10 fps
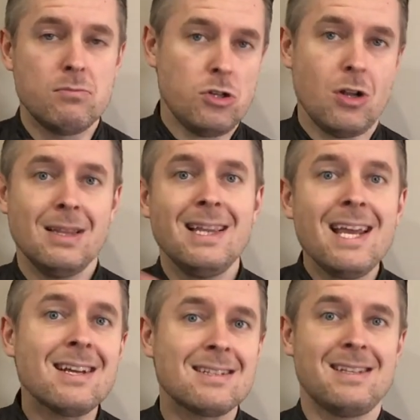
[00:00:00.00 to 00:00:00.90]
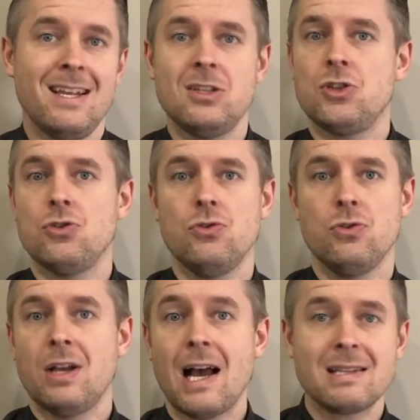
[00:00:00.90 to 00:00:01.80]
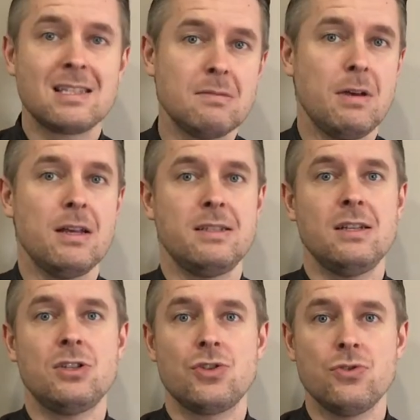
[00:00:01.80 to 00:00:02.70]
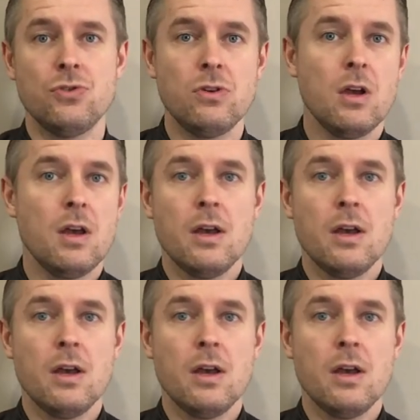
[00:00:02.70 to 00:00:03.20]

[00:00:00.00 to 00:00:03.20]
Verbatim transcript: links into customers, into